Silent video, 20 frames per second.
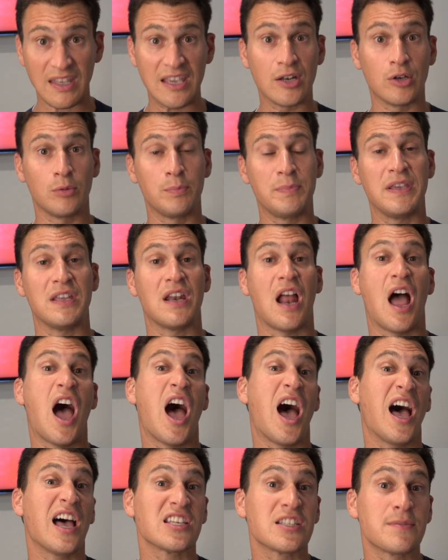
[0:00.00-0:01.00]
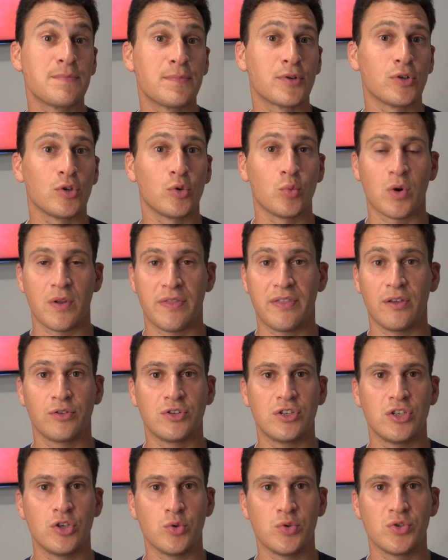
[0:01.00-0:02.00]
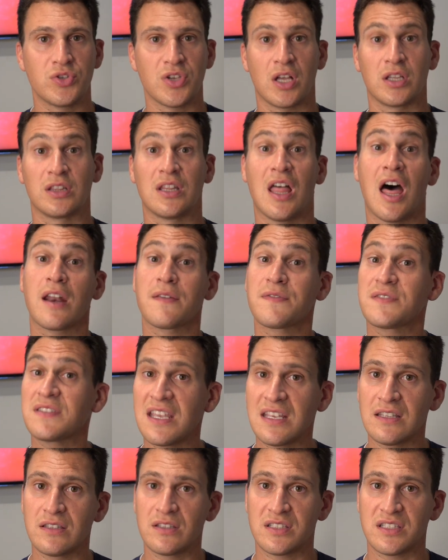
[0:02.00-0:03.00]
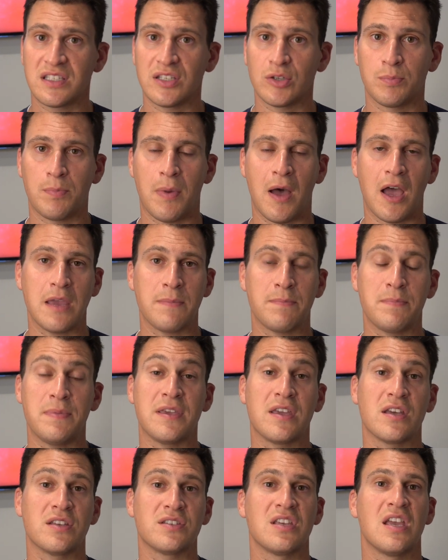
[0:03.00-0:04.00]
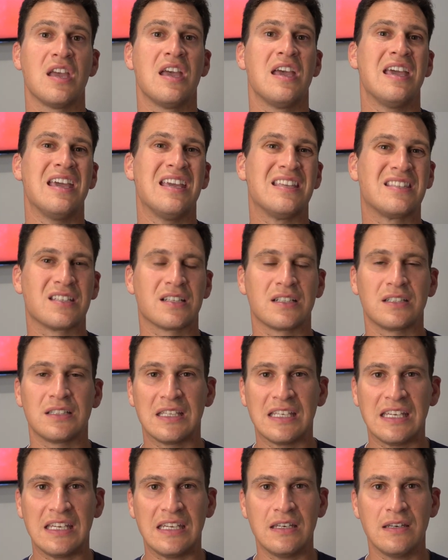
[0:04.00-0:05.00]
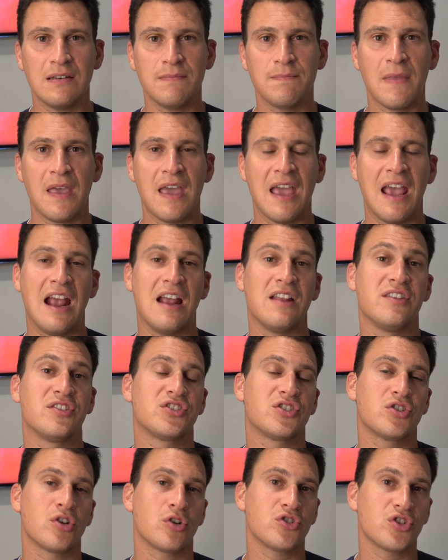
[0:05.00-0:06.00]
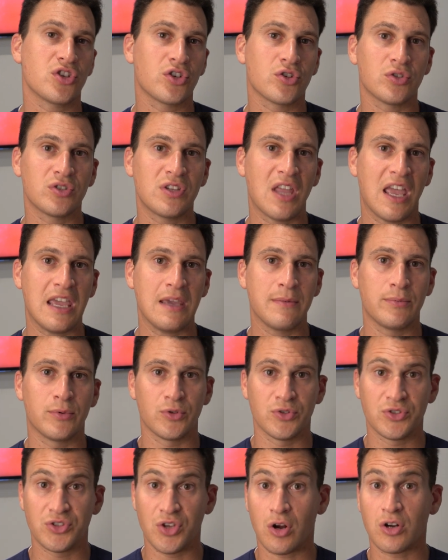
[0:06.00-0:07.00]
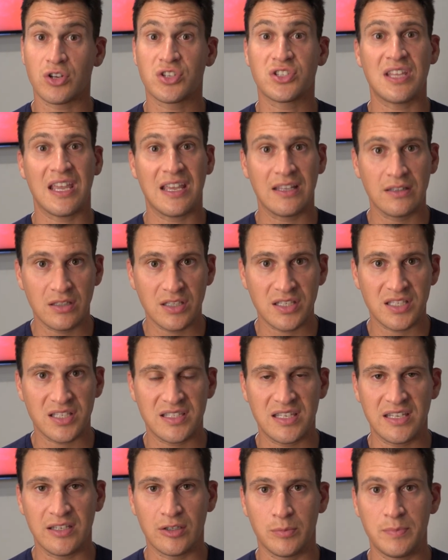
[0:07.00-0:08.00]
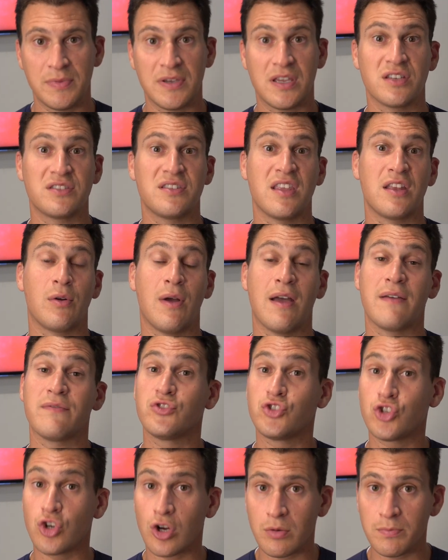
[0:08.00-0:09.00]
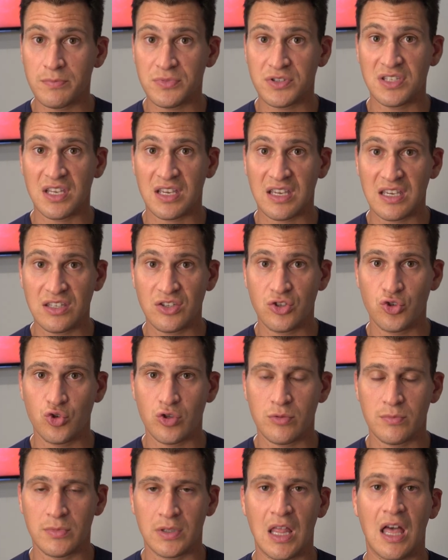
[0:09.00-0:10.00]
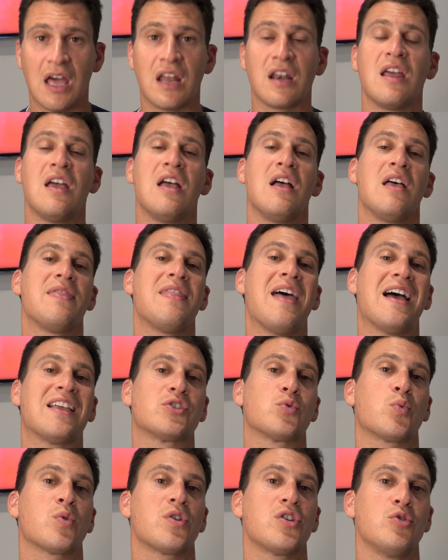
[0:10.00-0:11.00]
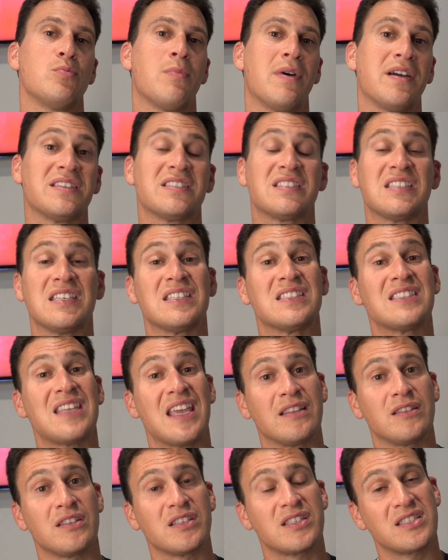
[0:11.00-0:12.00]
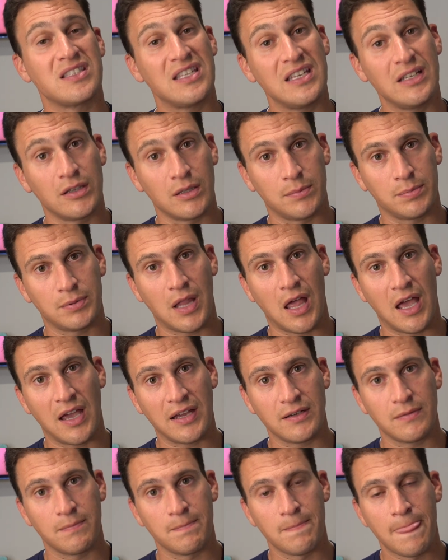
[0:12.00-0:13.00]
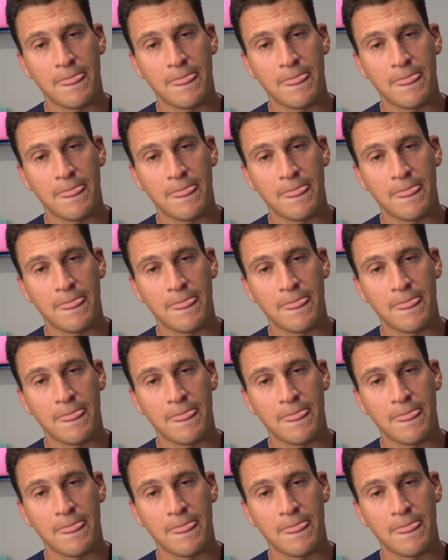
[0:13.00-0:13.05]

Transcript: It'll be in a hospital where they'll use a lot of stainless steel pipe because it's clean and surgical tables are stainless steel because they don't have germs sticking to them a lot. That's where you might see stainless steel applied.